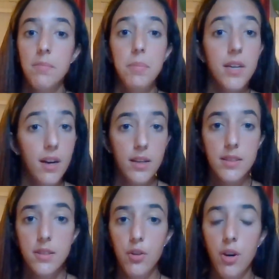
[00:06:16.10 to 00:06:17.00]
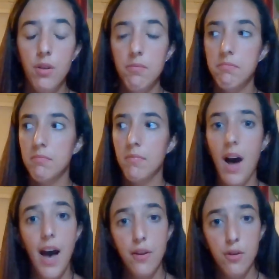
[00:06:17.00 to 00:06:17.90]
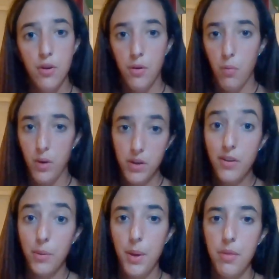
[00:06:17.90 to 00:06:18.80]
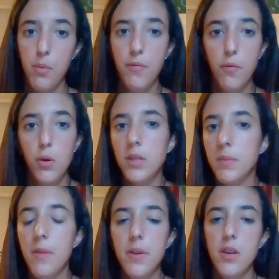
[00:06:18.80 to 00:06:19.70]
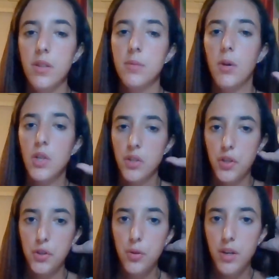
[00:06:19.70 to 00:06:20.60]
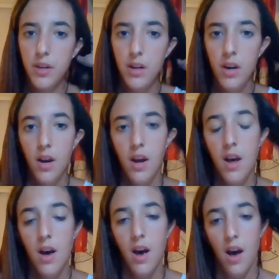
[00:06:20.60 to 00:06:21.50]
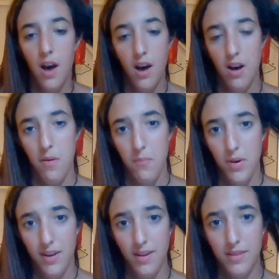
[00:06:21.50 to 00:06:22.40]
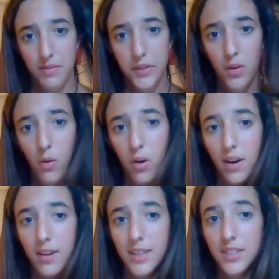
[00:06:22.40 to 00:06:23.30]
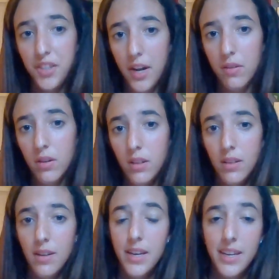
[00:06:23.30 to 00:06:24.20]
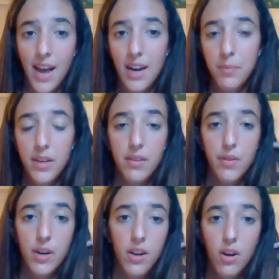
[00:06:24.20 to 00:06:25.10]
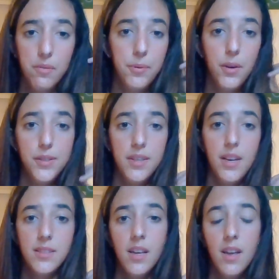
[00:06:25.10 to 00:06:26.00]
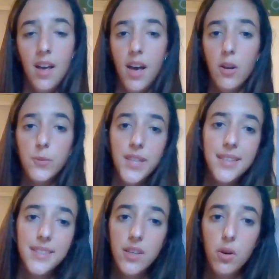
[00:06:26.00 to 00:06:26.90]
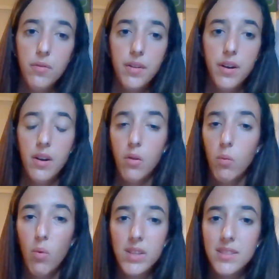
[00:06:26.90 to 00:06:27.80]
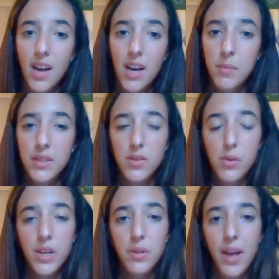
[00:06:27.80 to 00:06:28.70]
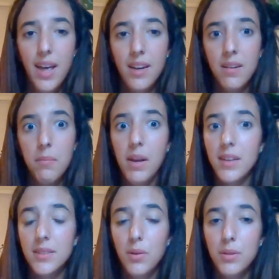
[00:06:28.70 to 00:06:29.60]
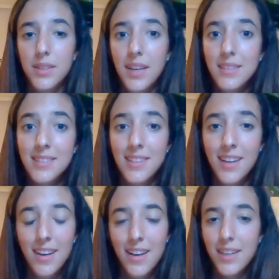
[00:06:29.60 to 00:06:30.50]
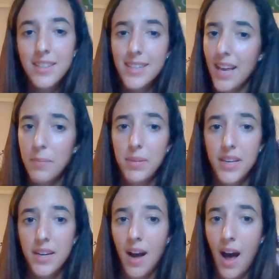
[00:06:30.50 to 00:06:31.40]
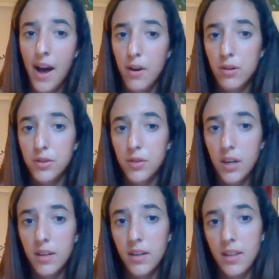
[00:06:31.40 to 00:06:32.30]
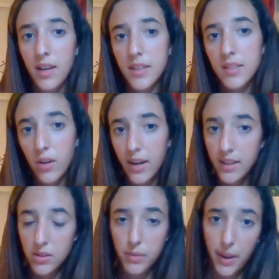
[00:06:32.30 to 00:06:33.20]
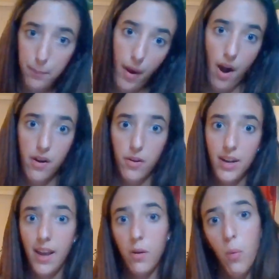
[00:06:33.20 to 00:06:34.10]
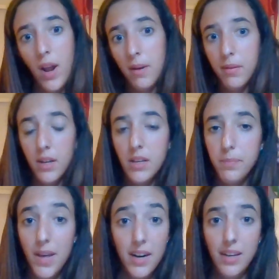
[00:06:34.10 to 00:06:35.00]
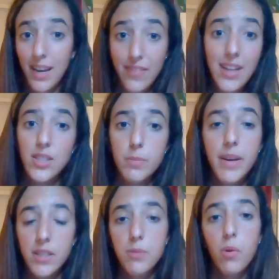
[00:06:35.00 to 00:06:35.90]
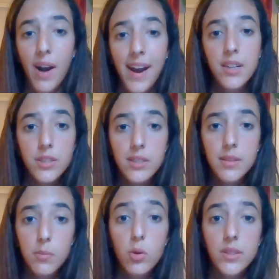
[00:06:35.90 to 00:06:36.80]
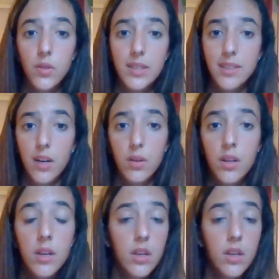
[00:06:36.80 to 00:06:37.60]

Because, I don't know what you're going through, of course. Maybe your depression is shorter, but, in general, it can be a very long process. And obsessing over what time it's going to end makes no sense. It's just like being high or drunk and like starting to get paranoid, like when am I gonna get better? Like that just makes you more anxious and more stressed out.